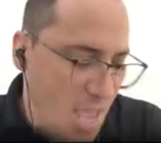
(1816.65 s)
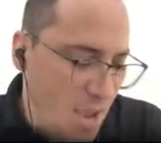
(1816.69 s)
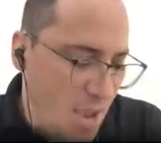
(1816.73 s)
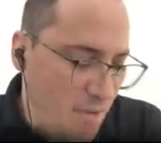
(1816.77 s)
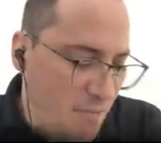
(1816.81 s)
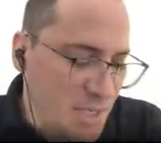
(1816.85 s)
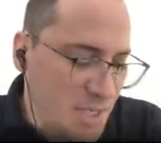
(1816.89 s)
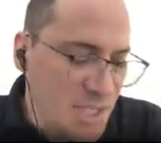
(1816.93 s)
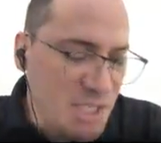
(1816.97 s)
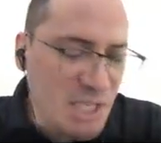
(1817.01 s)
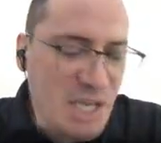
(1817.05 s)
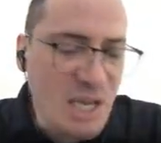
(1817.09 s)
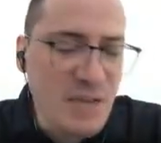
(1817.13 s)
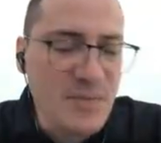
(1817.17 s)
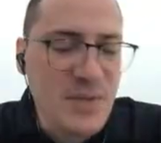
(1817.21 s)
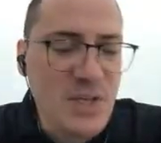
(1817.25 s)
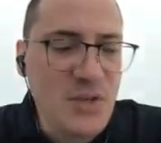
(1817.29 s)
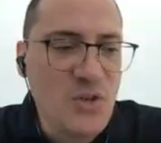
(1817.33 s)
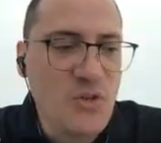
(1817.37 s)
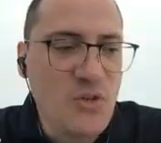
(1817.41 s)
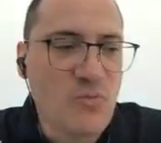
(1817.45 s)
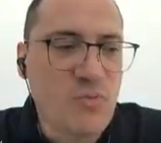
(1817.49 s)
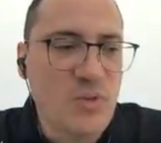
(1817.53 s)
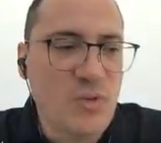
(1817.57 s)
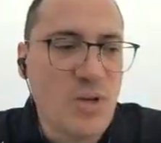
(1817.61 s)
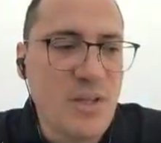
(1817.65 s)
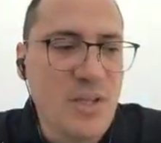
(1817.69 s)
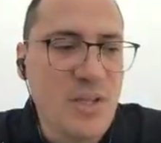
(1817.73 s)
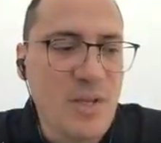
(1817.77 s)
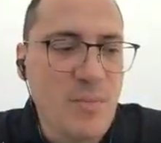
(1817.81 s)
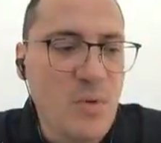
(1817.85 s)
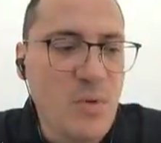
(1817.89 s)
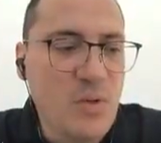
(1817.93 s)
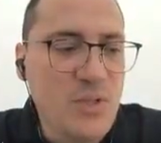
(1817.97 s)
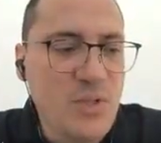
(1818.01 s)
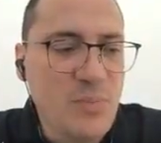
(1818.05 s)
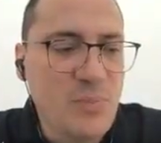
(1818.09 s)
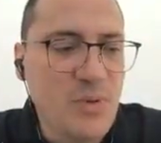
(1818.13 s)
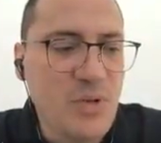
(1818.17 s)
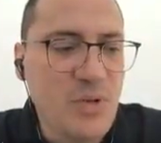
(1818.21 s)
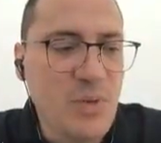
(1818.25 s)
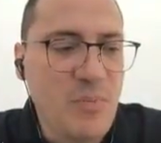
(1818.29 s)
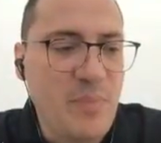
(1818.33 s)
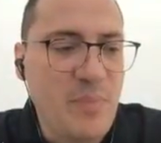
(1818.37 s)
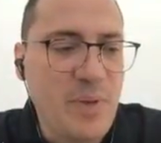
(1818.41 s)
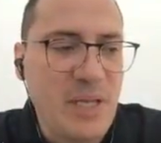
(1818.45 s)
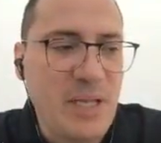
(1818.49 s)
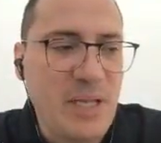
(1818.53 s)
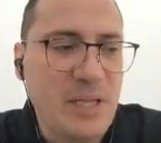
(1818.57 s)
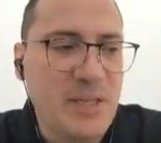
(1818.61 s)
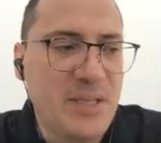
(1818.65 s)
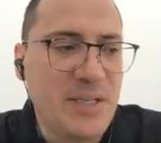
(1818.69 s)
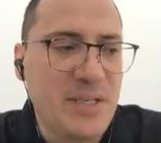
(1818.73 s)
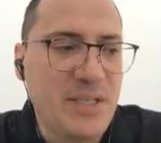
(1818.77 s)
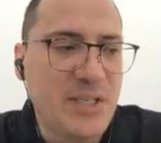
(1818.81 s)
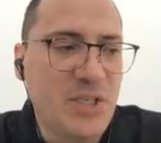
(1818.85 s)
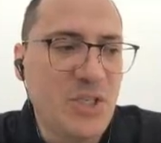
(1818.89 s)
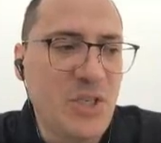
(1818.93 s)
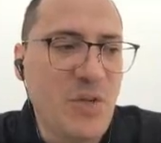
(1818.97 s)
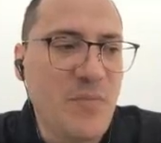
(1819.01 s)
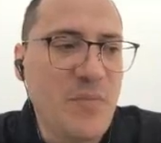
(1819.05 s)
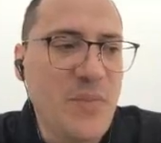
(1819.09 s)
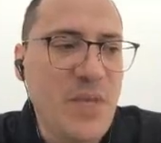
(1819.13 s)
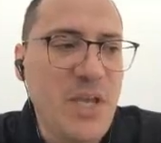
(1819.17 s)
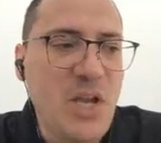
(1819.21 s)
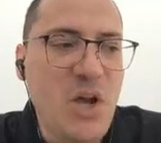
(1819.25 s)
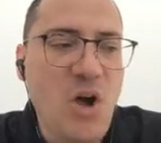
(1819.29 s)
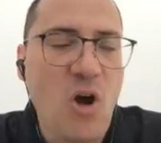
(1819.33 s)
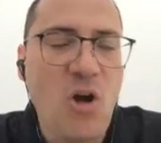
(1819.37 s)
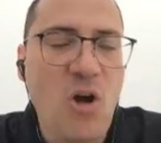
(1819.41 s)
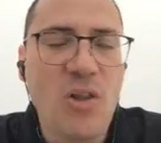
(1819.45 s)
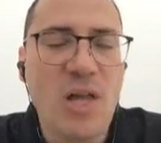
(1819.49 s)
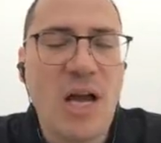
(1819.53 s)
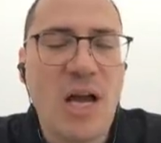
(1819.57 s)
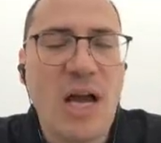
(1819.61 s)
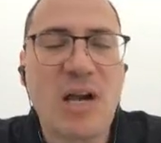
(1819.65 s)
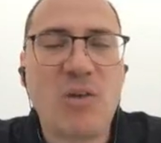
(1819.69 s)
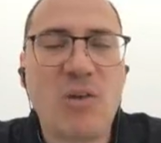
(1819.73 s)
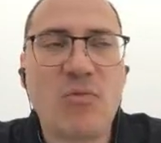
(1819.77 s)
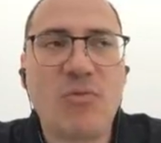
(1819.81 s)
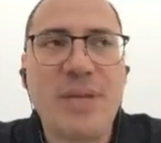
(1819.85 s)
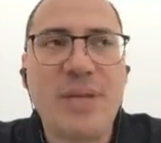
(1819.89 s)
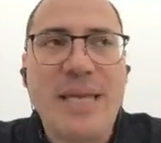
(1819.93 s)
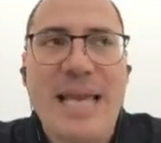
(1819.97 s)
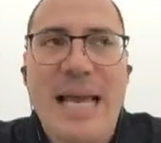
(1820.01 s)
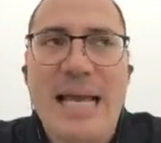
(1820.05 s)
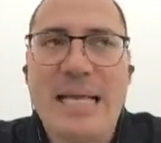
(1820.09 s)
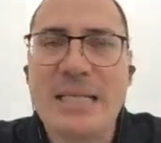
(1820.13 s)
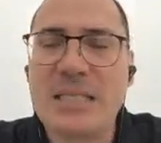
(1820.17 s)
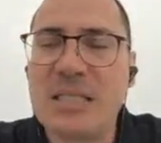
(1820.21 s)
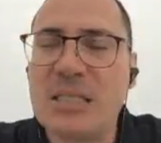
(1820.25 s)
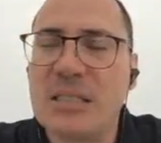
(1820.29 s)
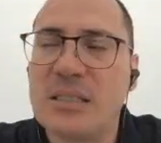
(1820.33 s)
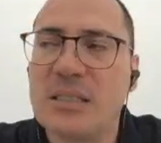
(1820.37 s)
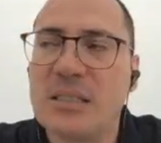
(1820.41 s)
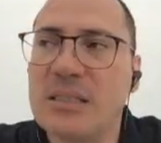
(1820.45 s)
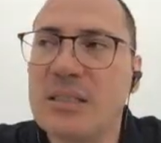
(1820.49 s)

every time that you run a multi-project build, there's something called a reactor.